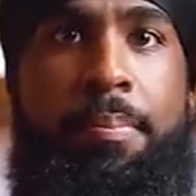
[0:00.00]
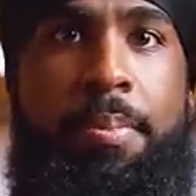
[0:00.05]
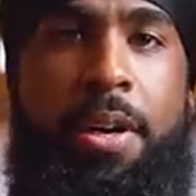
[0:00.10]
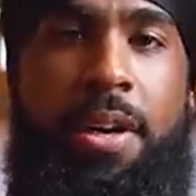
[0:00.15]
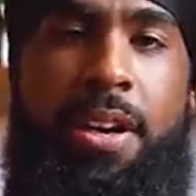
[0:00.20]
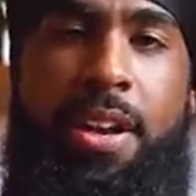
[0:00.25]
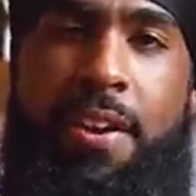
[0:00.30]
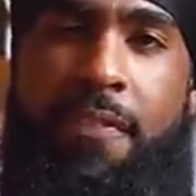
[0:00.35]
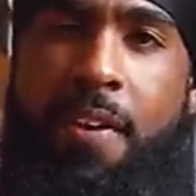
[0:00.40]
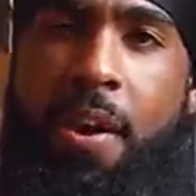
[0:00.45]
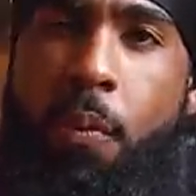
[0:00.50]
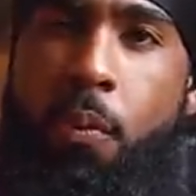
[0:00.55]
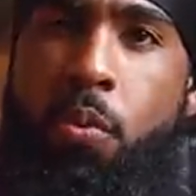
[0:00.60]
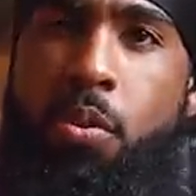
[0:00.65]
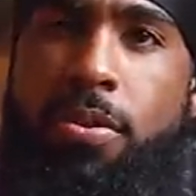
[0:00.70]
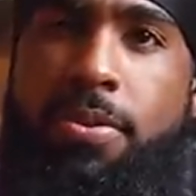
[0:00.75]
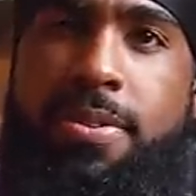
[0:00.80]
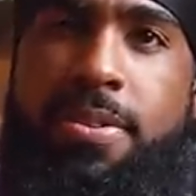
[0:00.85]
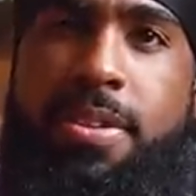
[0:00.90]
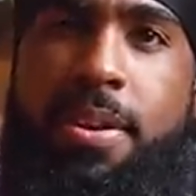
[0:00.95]
but if I
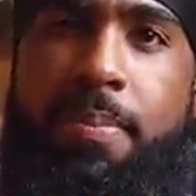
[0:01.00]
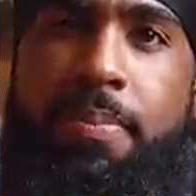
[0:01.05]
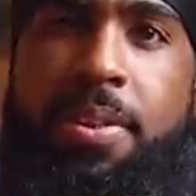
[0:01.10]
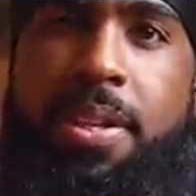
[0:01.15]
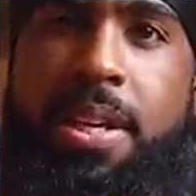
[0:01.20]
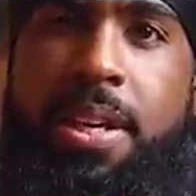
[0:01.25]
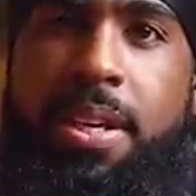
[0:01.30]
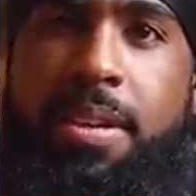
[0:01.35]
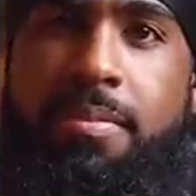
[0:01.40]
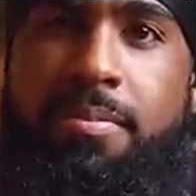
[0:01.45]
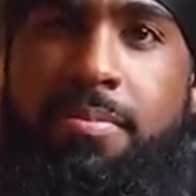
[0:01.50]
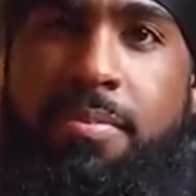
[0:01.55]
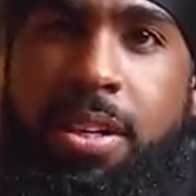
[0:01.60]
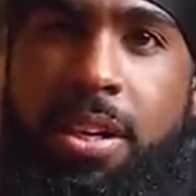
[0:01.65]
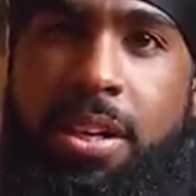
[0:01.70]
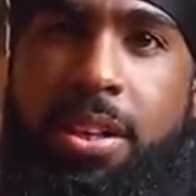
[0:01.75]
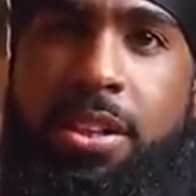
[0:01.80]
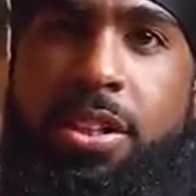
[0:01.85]
want something a